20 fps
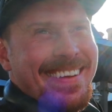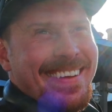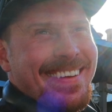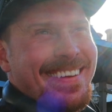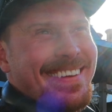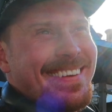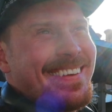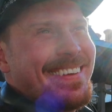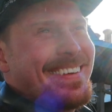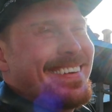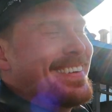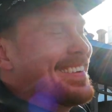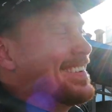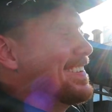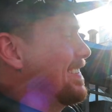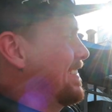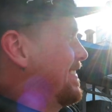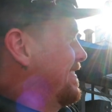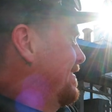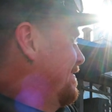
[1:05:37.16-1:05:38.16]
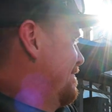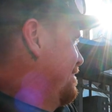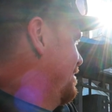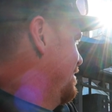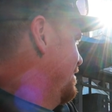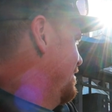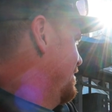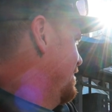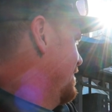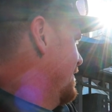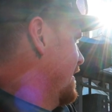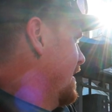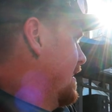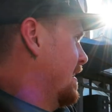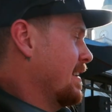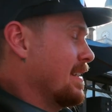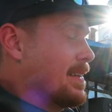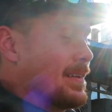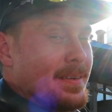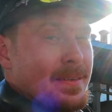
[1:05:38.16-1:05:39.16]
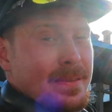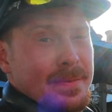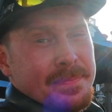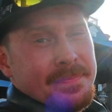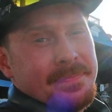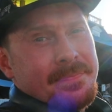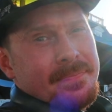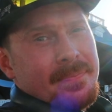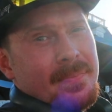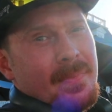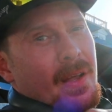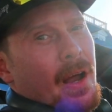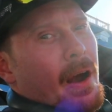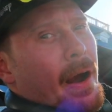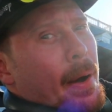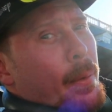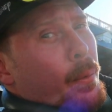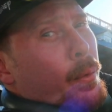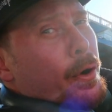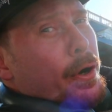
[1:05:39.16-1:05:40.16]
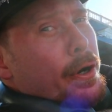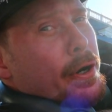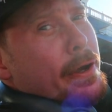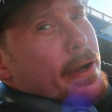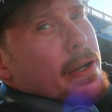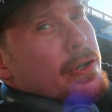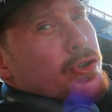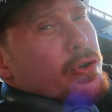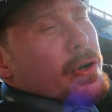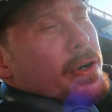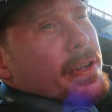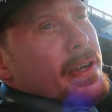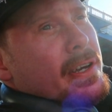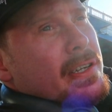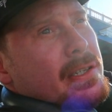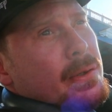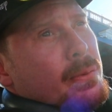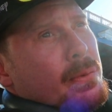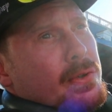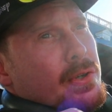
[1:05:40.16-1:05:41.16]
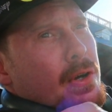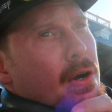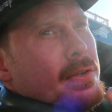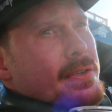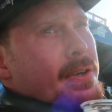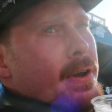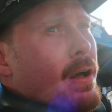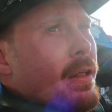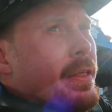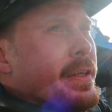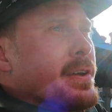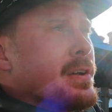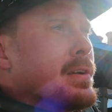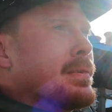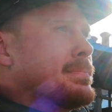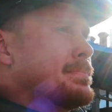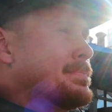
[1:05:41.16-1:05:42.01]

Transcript: Wild. All right. All right, we're gonna enjoy this and we'll talk to y'all later.